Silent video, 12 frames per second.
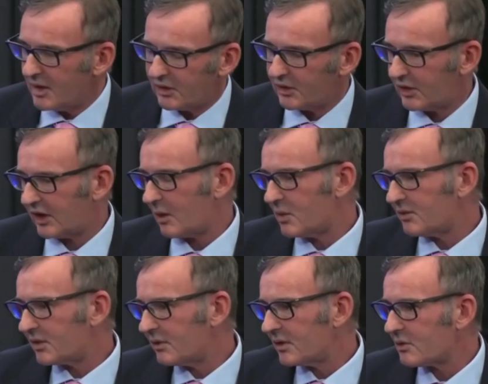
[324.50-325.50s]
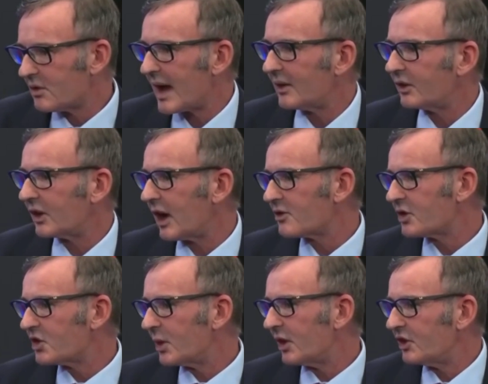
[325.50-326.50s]
I mean, as I say, we've given the Rwandans
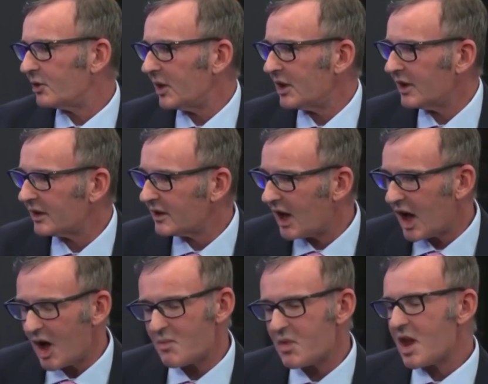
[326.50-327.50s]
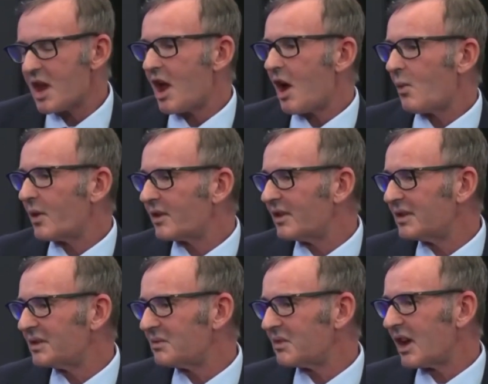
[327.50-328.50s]
120 million. We've
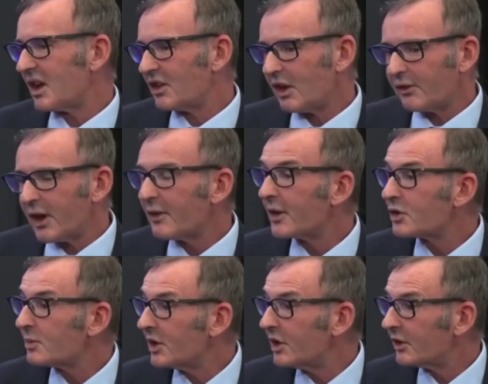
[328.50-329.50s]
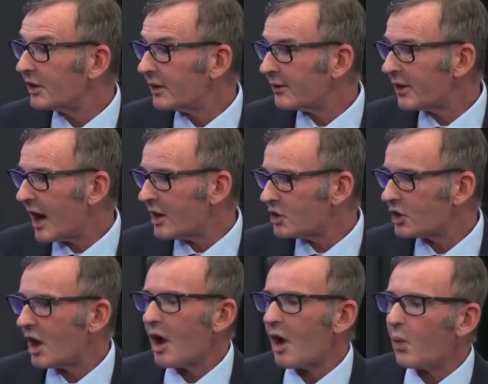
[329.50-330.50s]
given 500 million to the
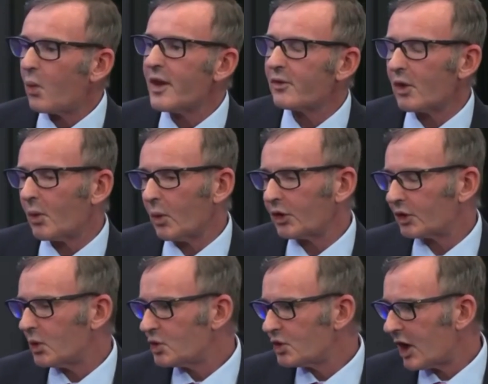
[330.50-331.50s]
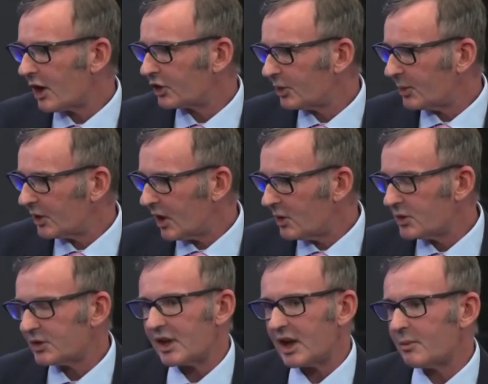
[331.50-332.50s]
French. We've got what's called
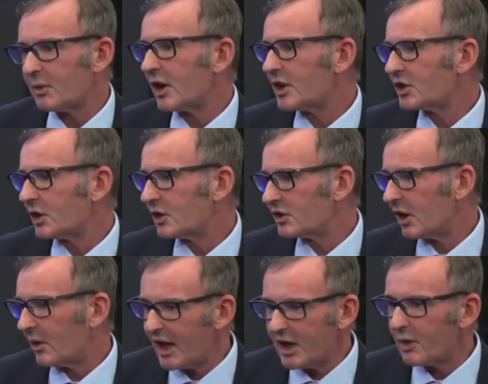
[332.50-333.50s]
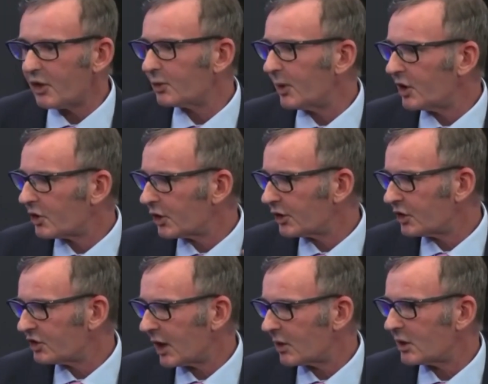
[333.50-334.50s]
juxtaposed immigration control. Anyone that's been across the
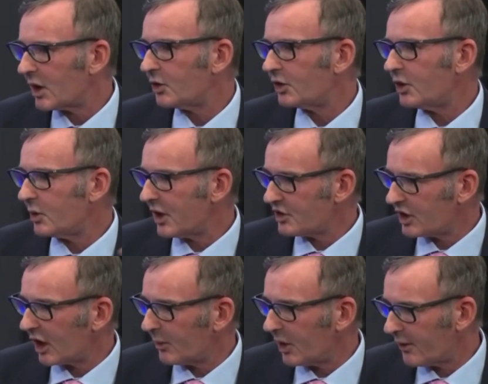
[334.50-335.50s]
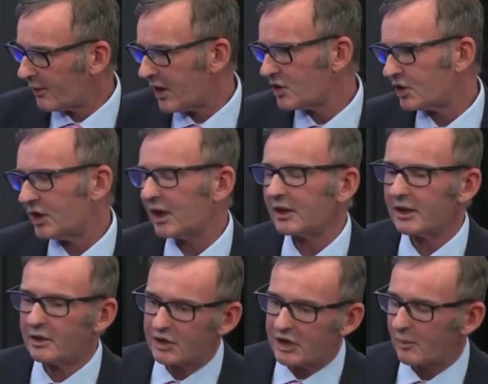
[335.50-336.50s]
Channel knows that you get checked by the French in
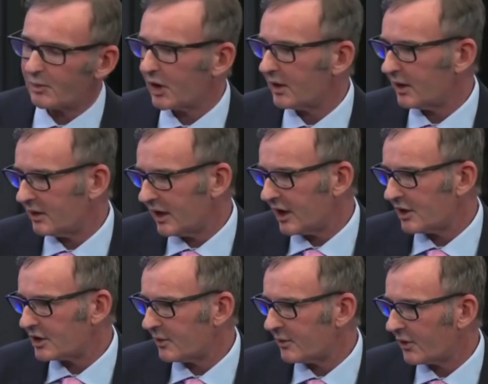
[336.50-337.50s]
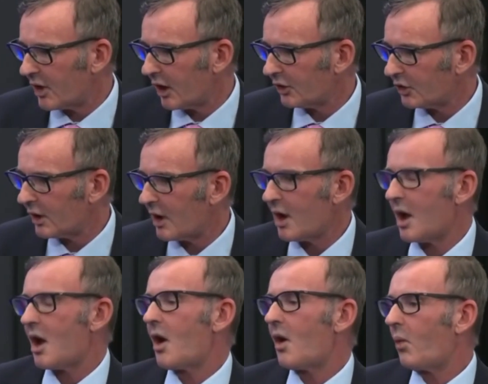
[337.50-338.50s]
England, checked by the English in France.
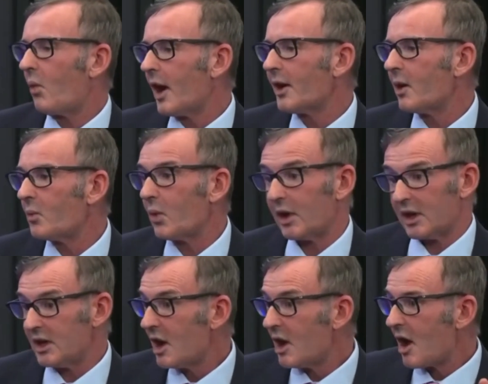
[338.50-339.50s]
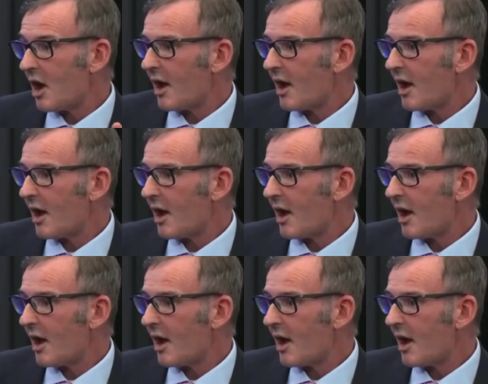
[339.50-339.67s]
Why don't we